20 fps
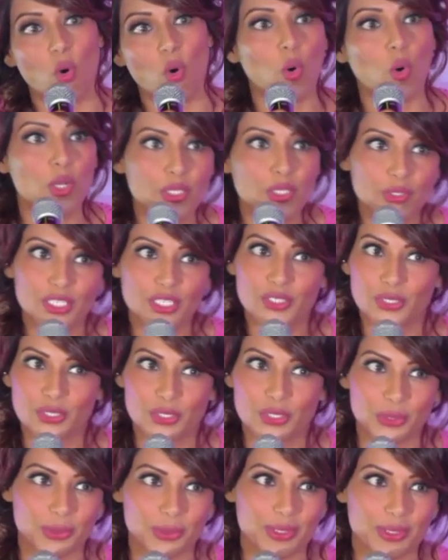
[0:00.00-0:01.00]
All you need to
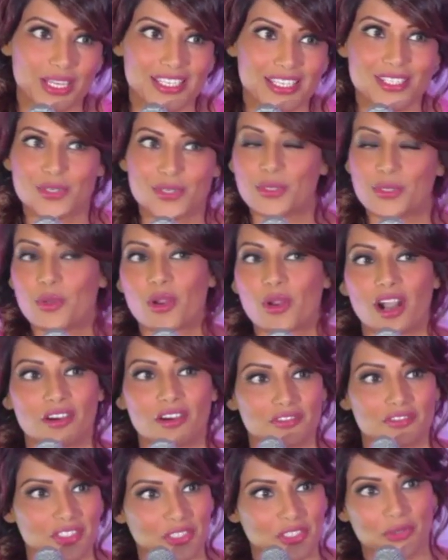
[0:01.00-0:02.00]
do is to look
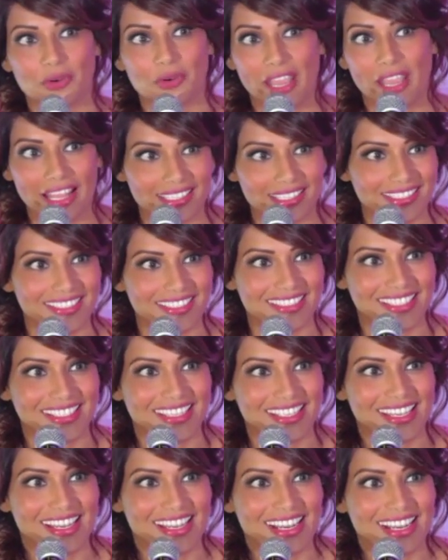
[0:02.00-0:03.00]
after your
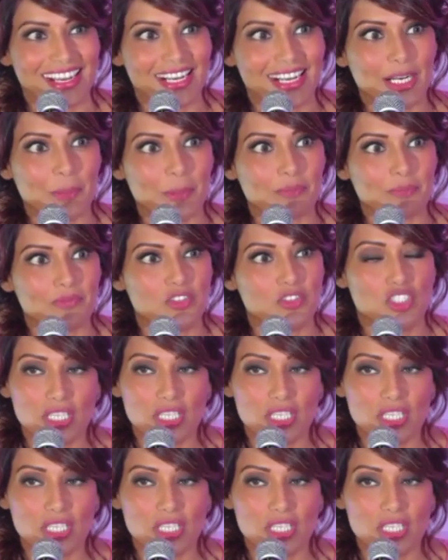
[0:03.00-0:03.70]
health.